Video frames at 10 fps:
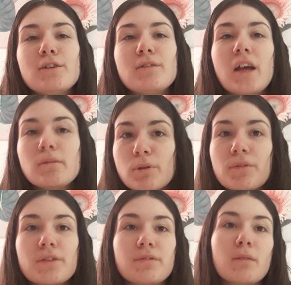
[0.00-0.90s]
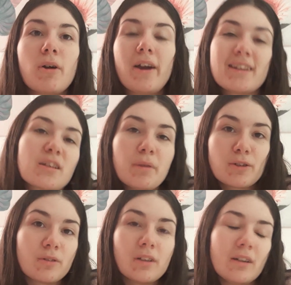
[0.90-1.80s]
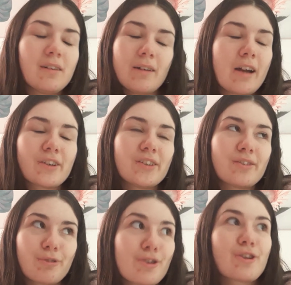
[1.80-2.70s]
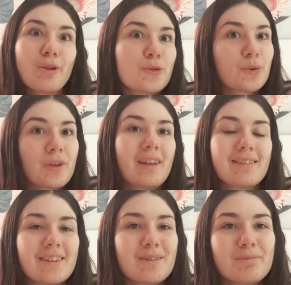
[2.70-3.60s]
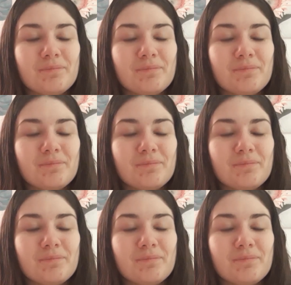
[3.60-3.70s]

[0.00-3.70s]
and both of them are aspect uh, are uh, result oriented.